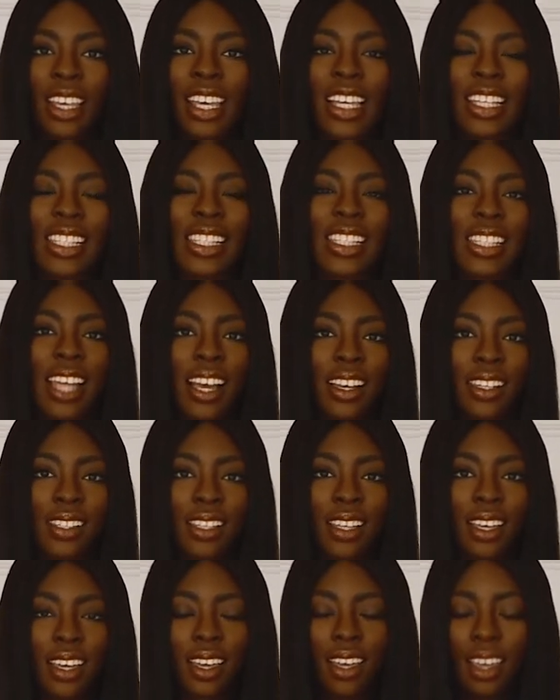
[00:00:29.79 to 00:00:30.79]
it's
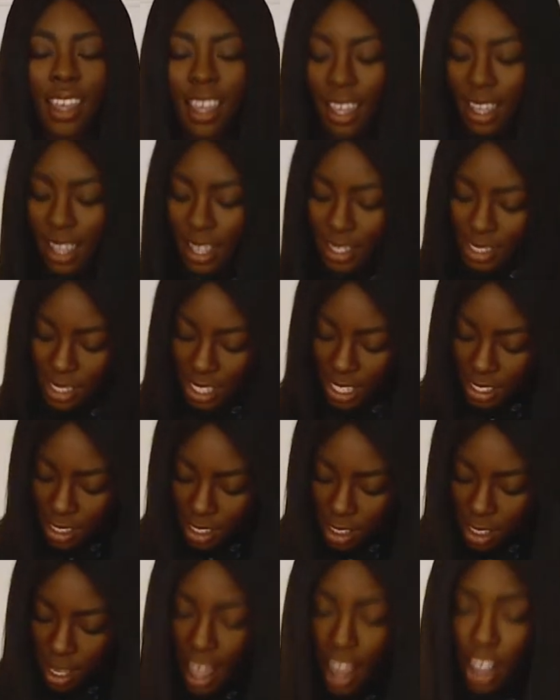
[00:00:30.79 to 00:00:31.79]
sexy, it's easy
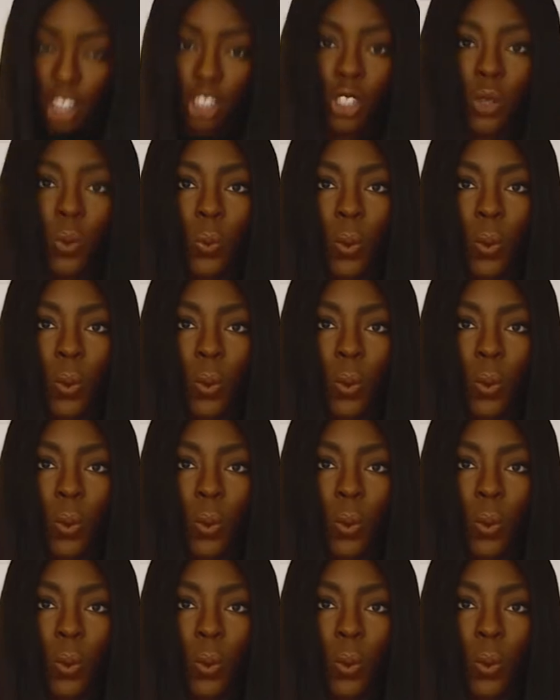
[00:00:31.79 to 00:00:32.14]
to actually